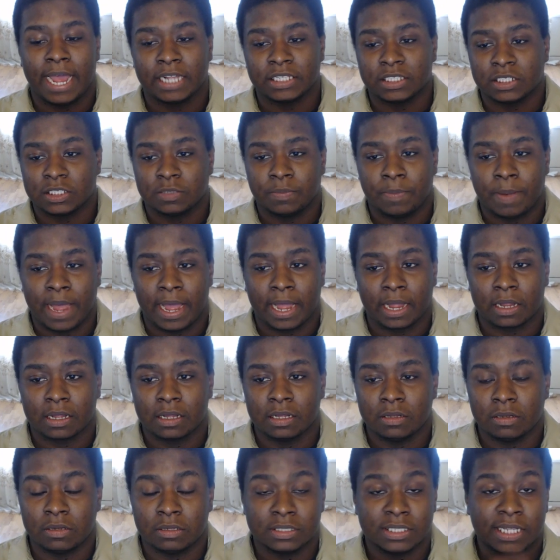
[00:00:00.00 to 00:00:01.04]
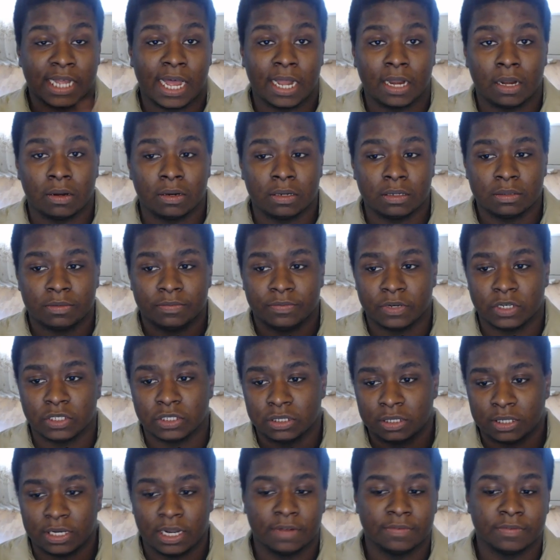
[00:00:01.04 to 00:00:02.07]
gadgets pack. You can download it,
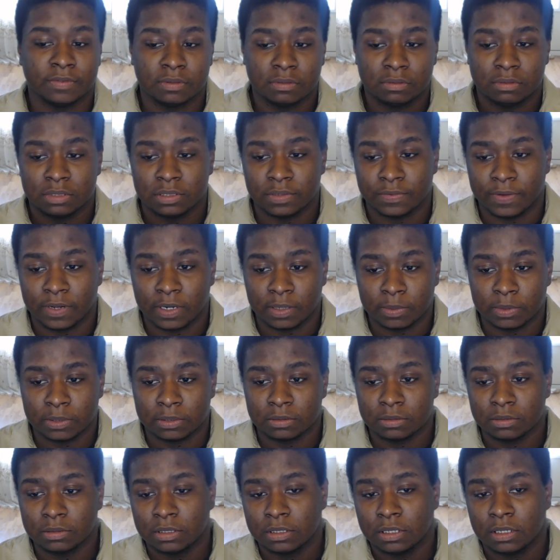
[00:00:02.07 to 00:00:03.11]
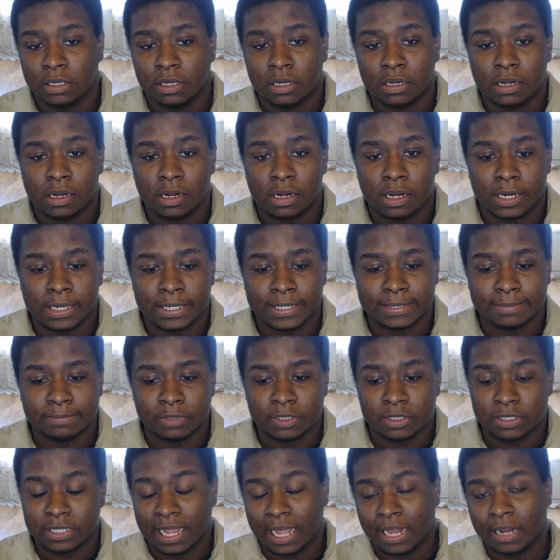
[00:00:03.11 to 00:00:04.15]
version eleven is available. Um,
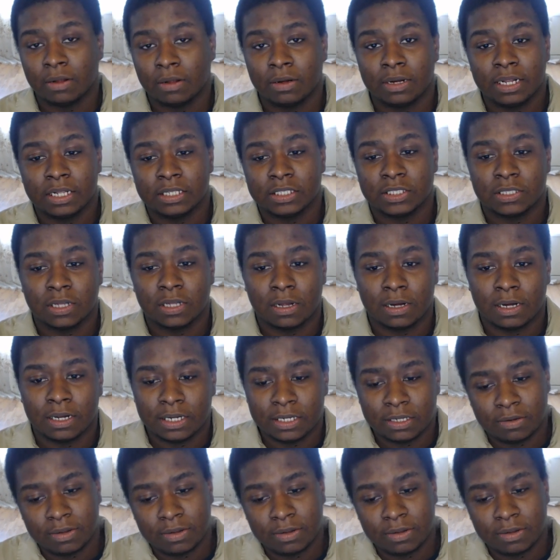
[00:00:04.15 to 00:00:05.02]
you can download it, install it,